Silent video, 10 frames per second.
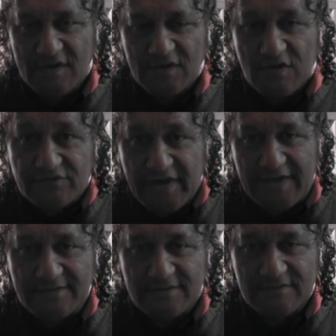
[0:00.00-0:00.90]

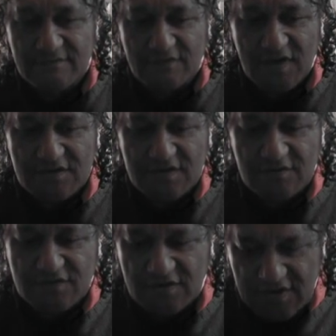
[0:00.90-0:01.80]
contract, right?
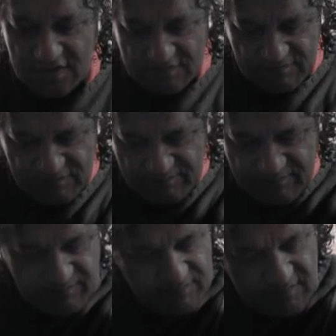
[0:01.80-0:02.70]
That's how they do.
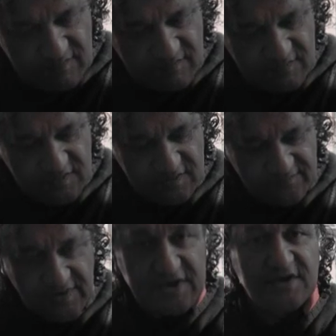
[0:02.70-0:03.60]

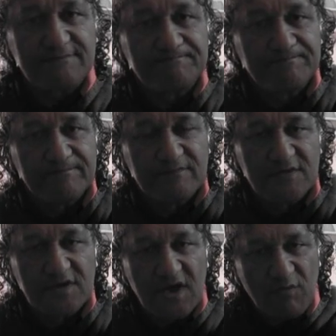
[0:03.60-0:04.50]
Vatican
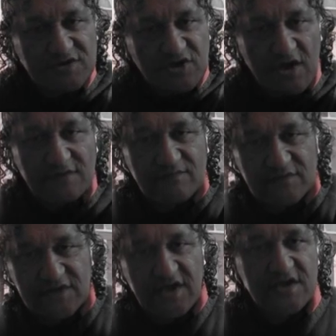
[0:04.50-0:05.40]
on one side,
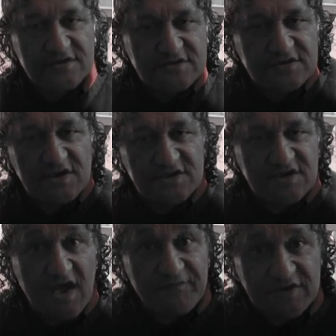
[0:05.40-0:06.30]
theirs
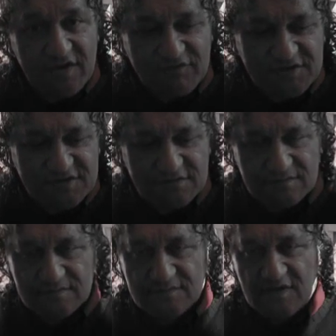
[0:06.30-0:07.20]
is affidavits,
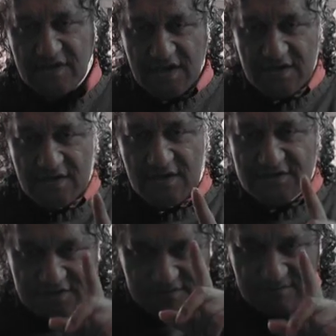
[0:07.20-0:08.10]
okay? I
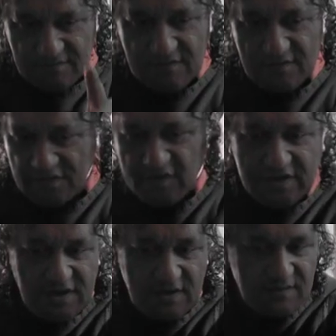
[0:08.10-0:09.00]
just got it
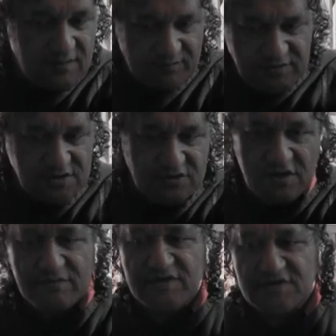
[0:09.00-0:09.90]
here, I'll put the
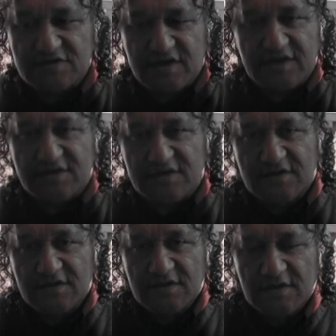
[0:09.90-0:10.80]
documents together
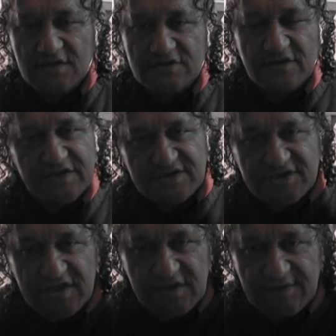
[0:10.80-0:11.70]
so you can
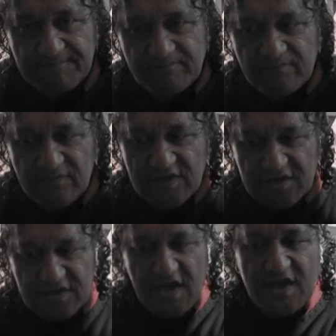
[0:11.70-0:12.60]
see
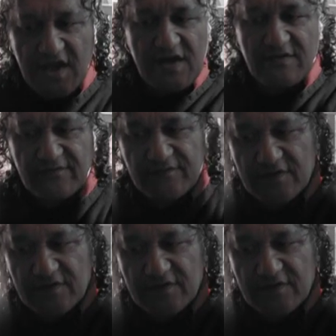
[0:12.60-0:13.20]
that they have